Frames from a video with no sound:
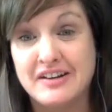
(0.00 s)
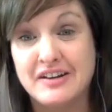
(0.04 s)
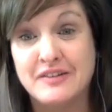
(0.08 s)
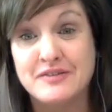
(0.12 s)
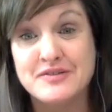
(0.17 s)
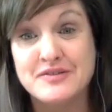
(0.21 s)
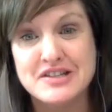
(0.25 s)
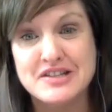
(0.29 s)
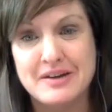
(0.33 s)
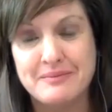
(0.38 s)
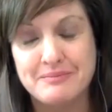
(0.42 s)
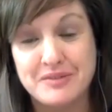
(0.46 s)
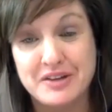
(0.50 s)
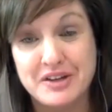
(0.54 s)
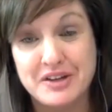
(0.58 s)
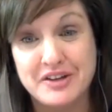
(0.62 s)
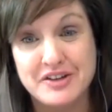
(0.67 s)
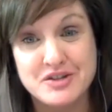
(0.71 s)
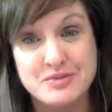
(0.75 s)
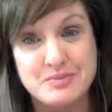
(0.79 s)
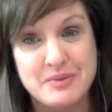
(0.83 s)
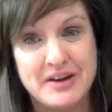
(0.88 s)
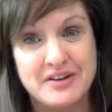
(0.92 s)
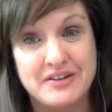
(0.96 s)
of something is
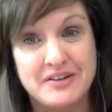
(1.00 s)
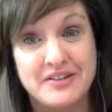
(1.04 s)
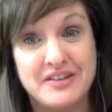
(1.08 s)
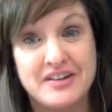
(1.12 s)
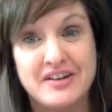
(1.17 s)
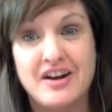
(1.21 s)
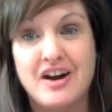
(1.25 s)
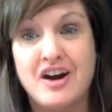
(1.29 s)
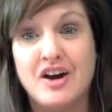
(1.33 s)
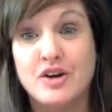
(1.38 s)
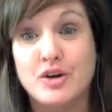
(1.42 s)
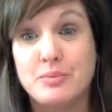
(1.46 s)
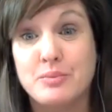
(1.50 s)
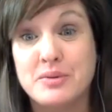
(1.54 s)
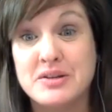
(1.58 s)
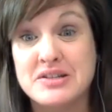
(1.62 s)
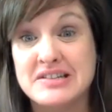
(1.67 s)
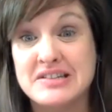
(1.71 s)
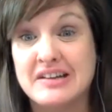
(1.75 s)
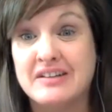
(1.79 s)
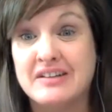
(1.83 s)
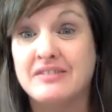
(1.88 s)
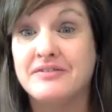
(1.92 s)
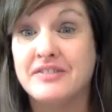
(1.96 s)
better than
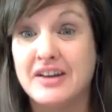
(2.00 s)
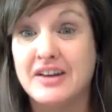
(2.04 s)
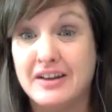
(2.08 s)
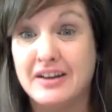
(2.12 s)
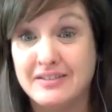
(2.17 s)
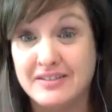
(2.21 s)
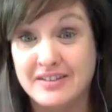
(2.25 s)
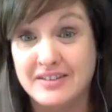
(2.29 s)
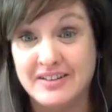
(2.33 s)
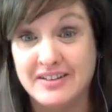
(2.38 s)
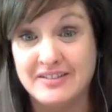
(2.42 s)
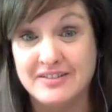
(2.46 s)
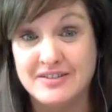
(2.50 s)
100% of nothing.